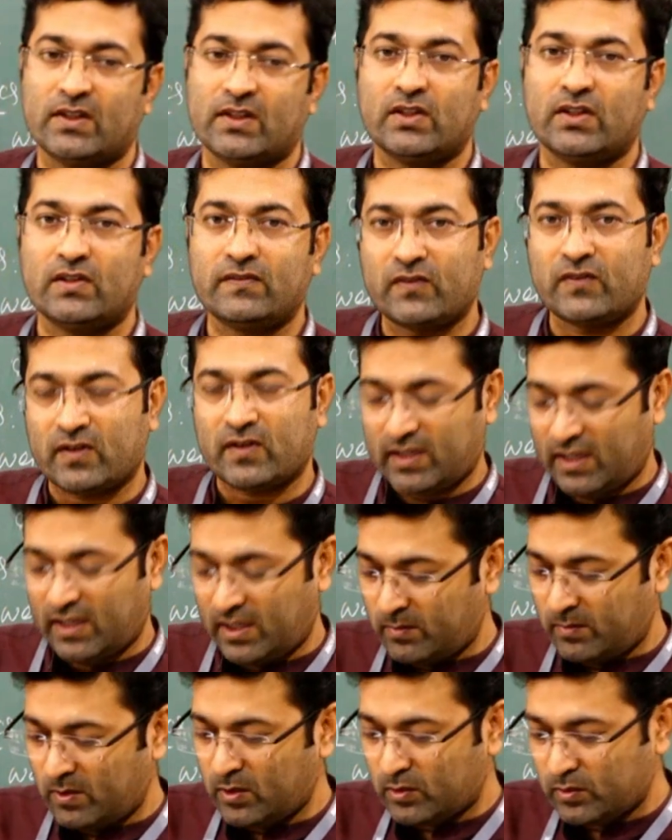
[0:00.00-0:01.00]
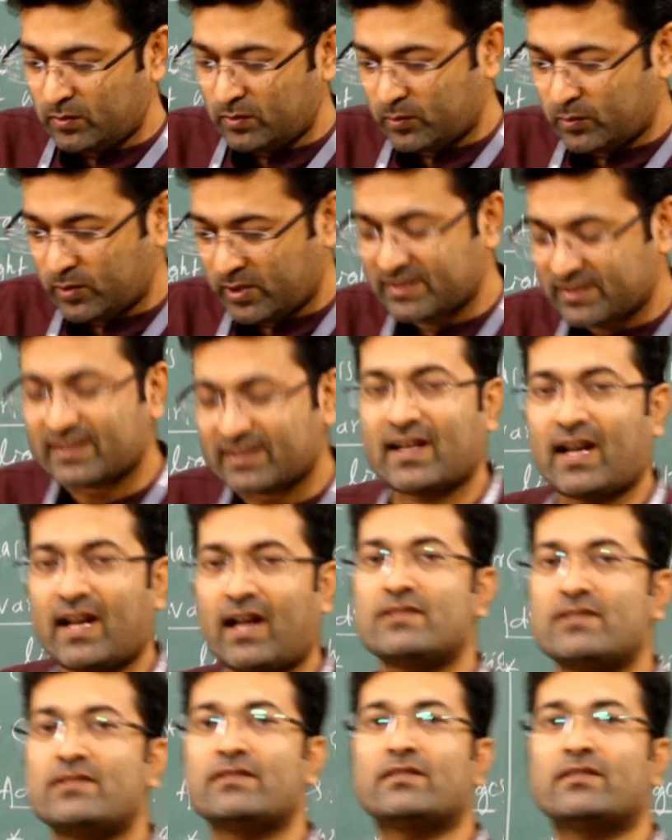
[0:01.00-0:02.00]
If you are able to put a
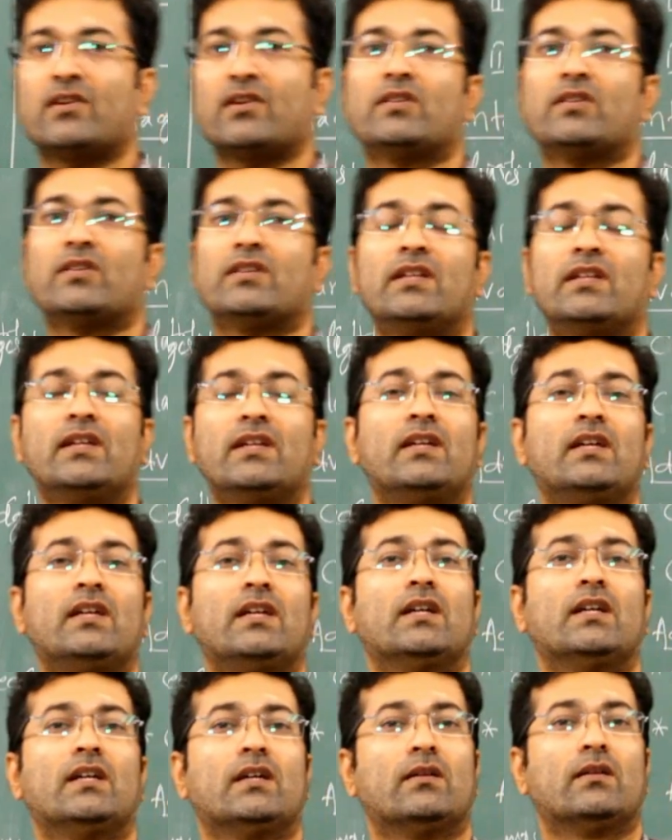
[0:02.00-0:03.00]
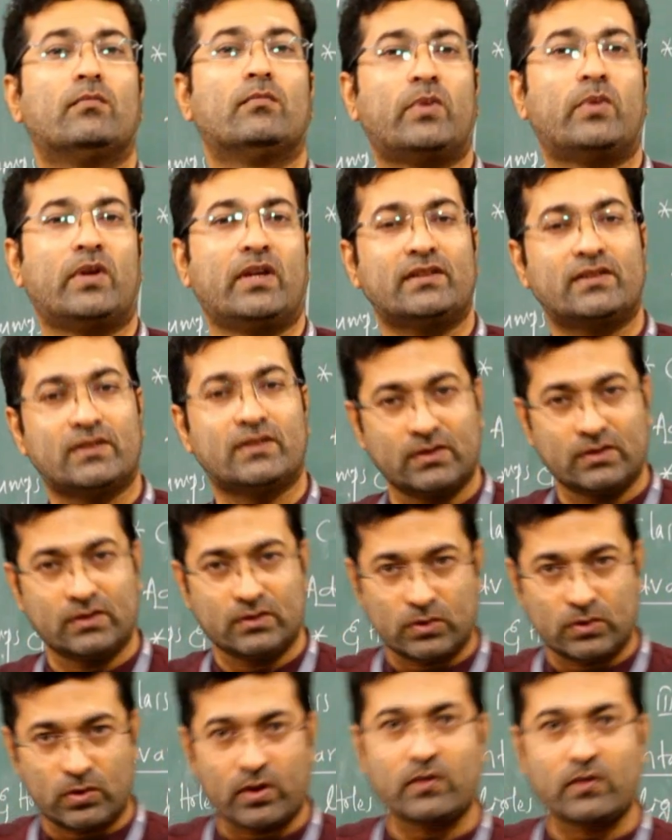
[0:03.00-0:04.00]
scratches on the bricks
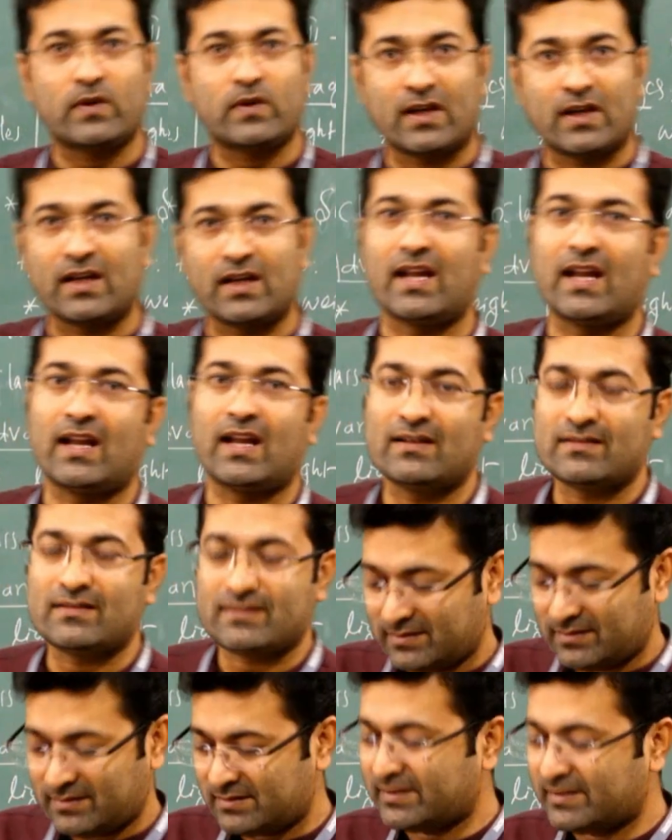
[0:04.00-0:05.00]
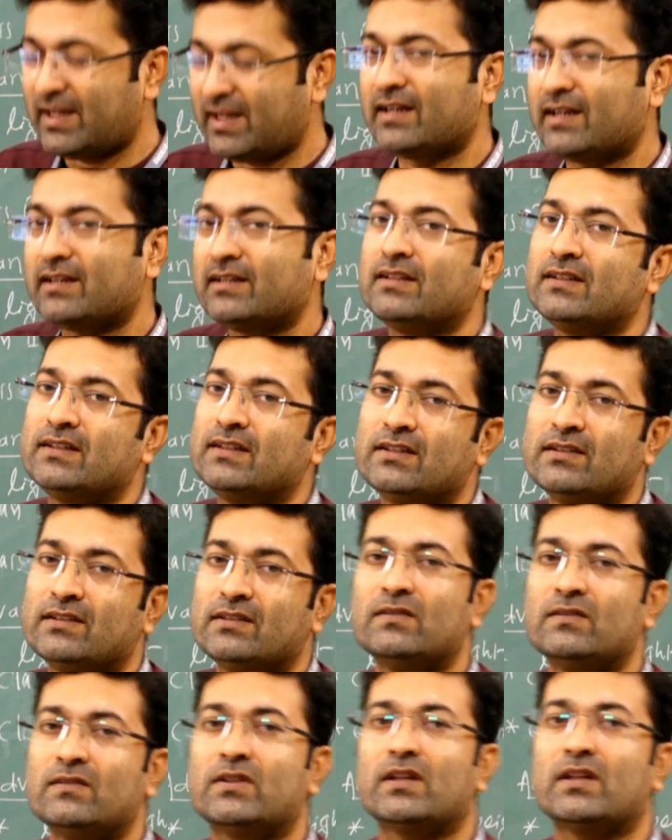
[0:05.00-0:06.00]
through your nails, then
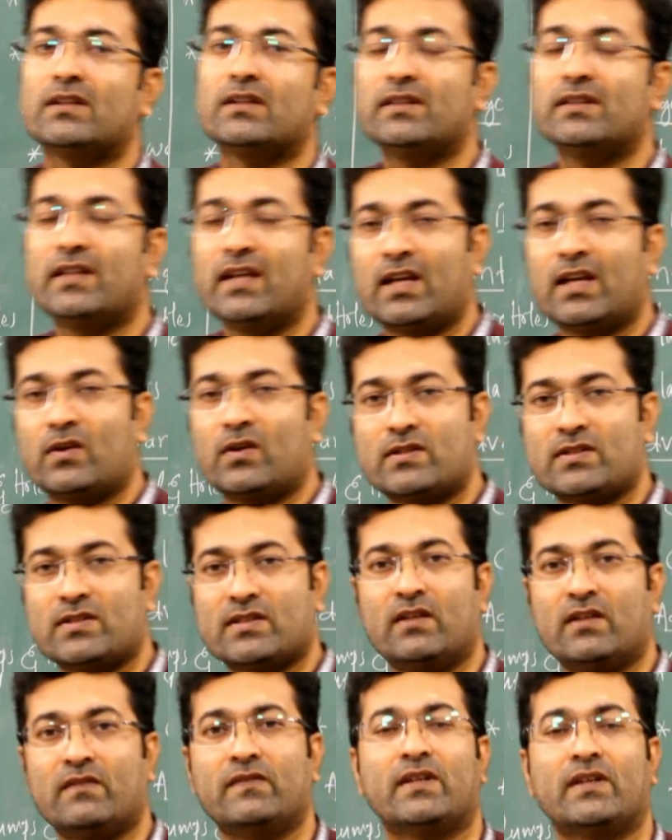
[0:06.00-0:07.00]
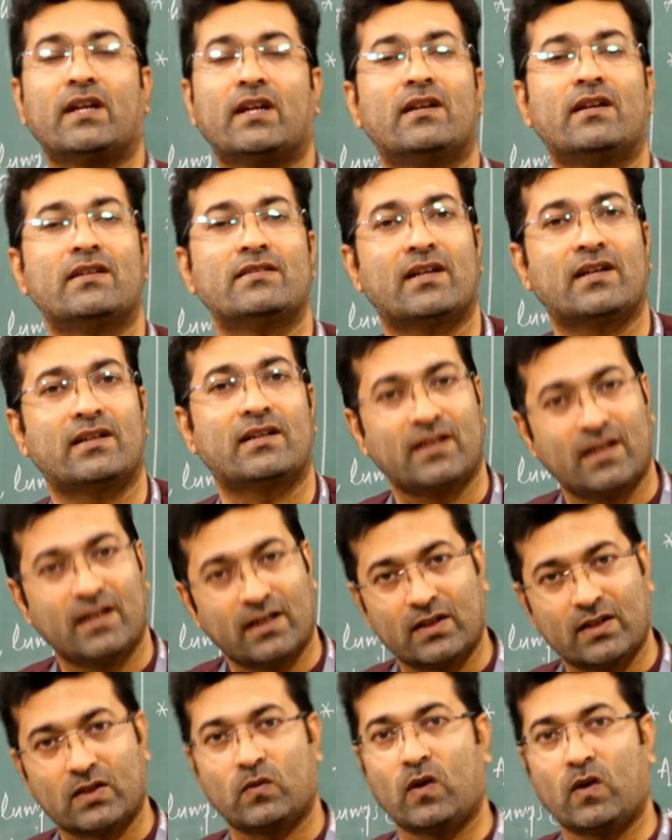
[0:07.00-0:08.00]
we can there itself we can decide that
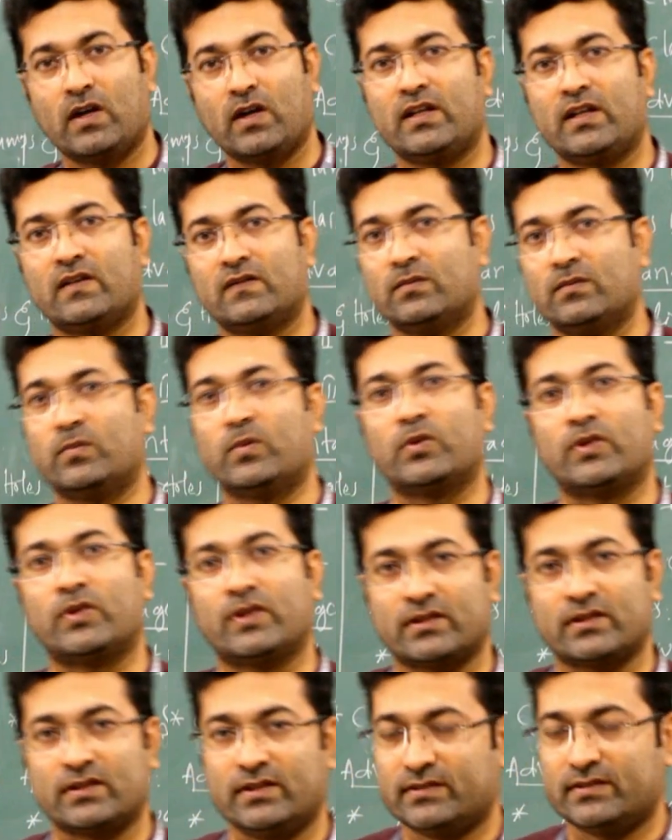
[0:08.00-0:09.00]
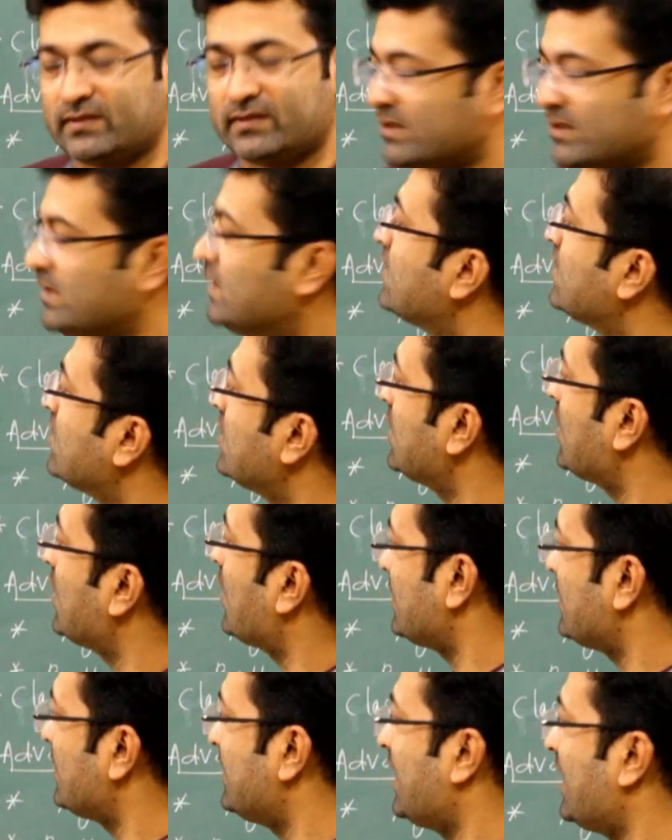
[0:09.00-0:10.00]
the quality of the brick is
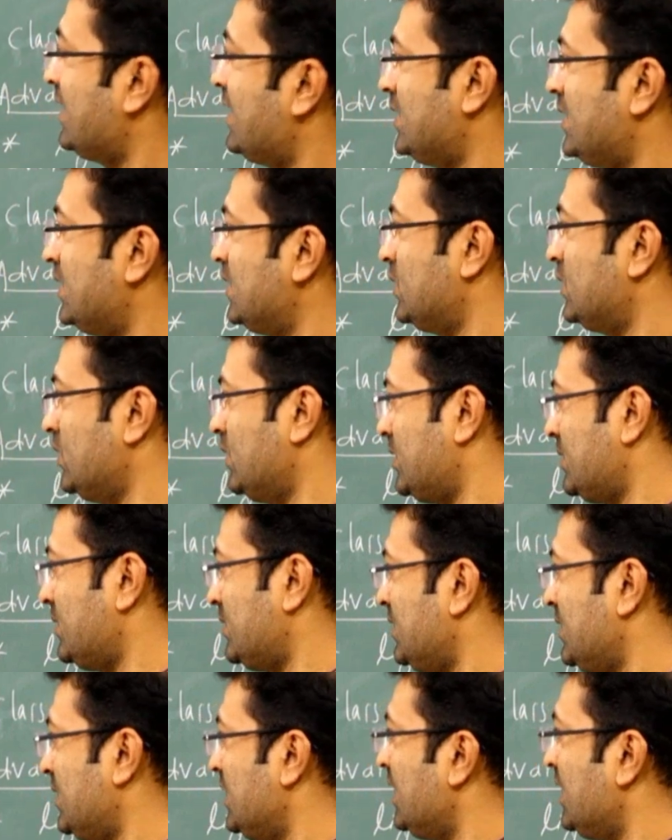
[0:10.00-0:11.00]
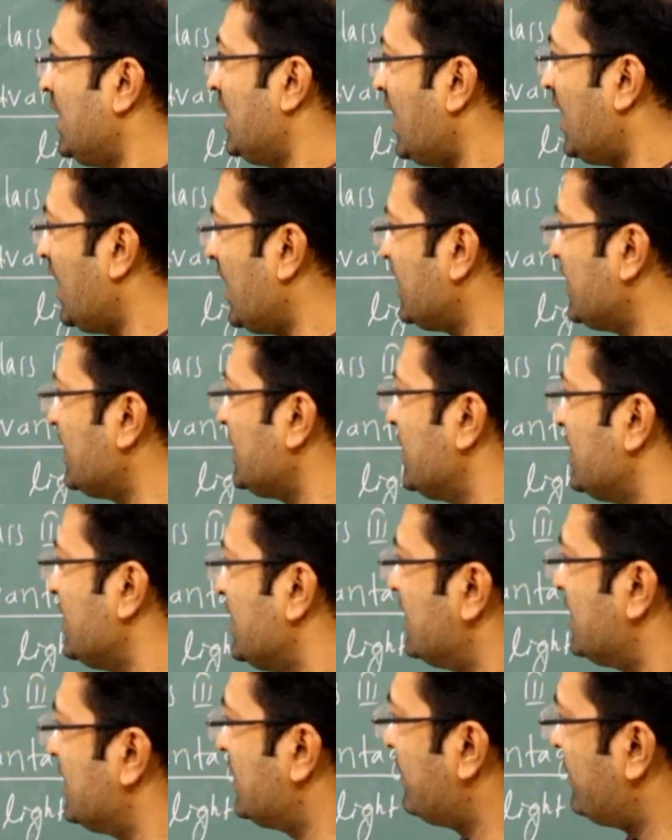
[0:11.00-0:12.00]
not that good. And
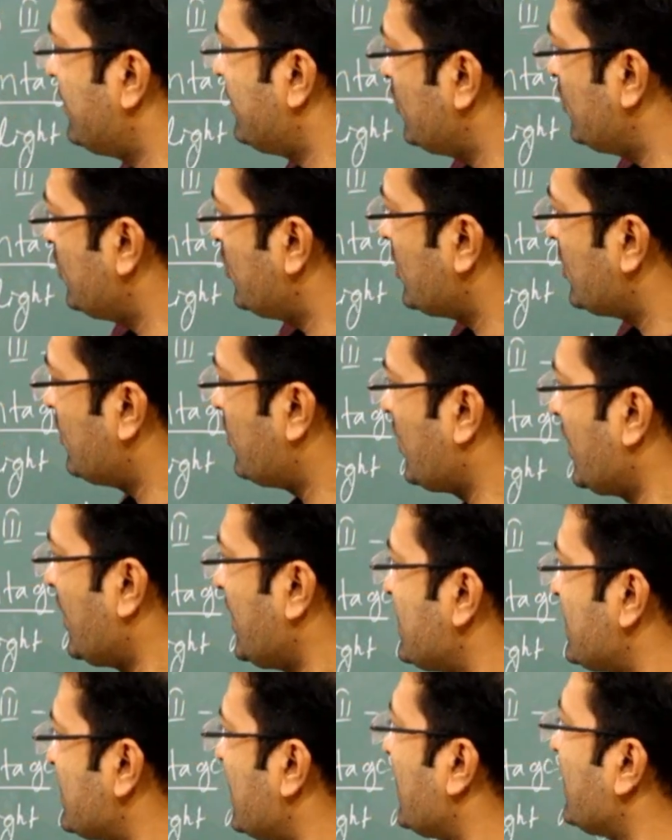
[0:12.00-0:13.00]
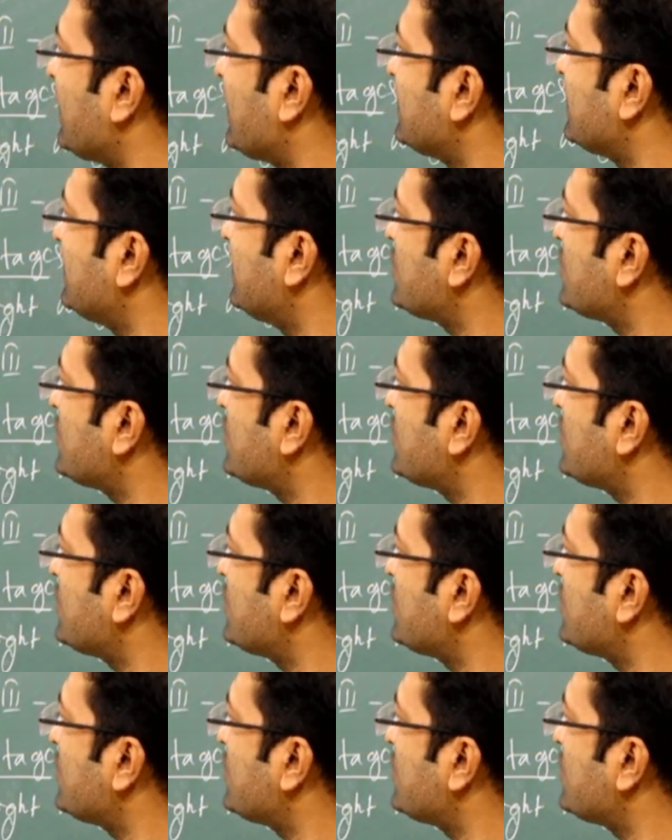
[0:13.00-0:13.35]
the few more points, like